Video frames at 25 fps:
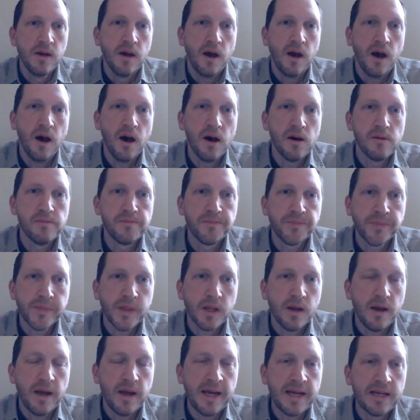
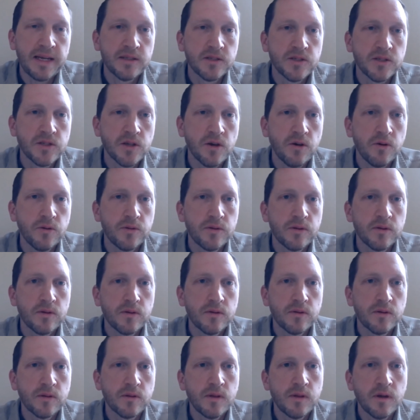And so
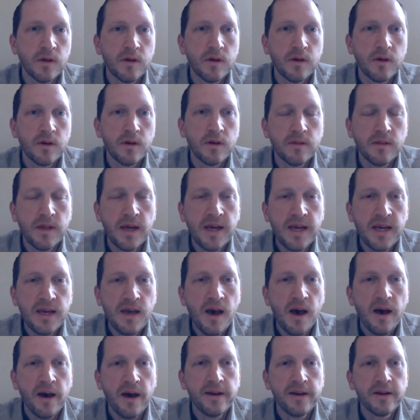
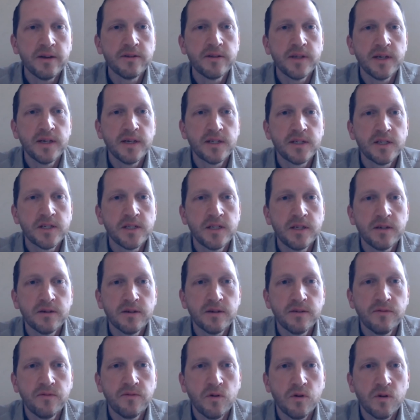they hired the
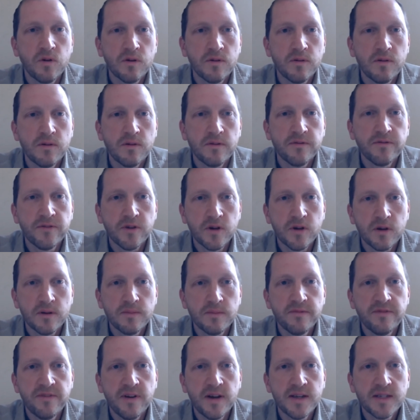engineering
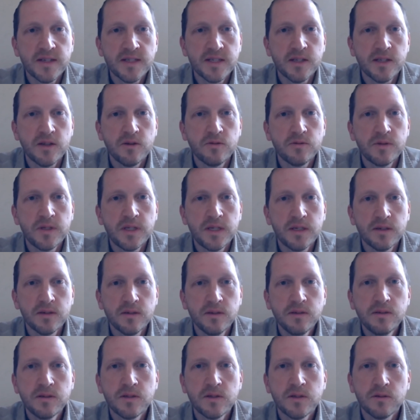firm Fuss and
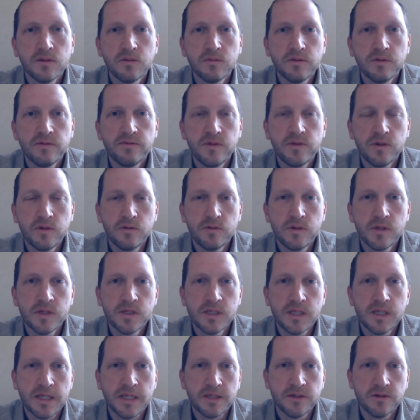O'Neill to review
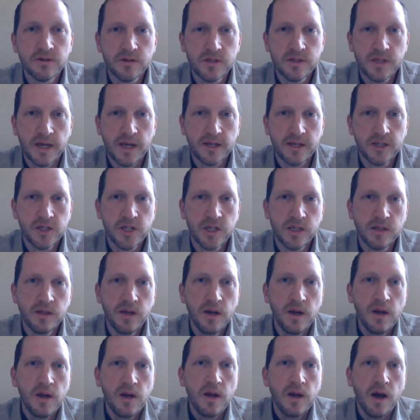this intersection.
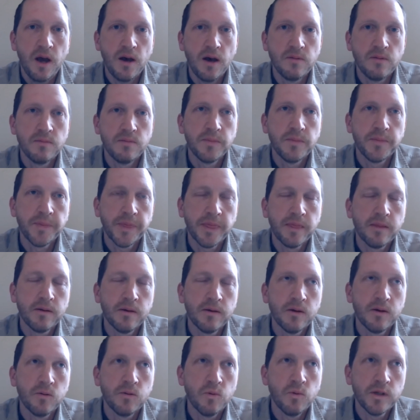
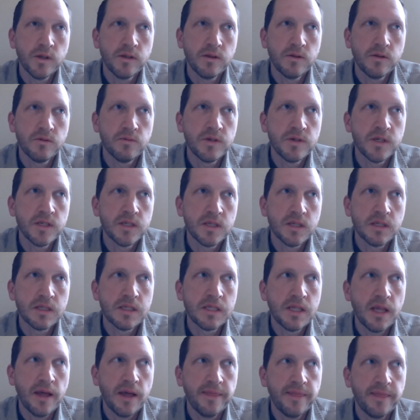One of the
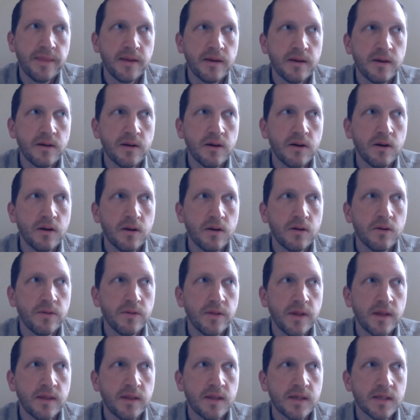reasons that
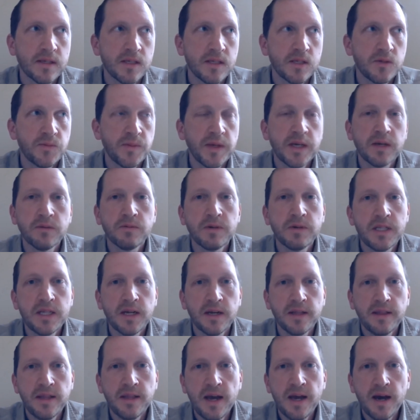this is being
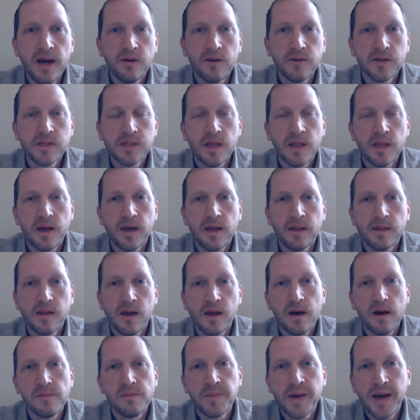redone now is that
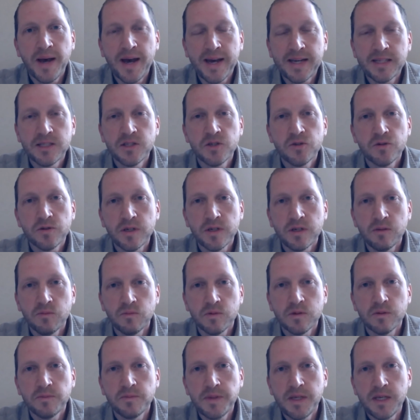Pine Street
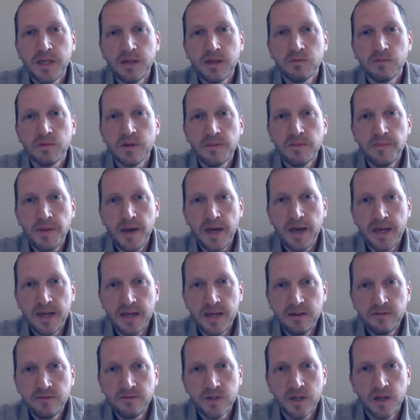will be
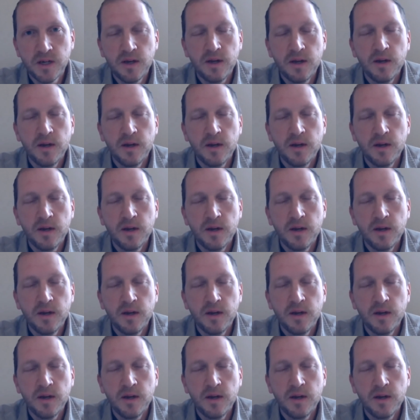repaved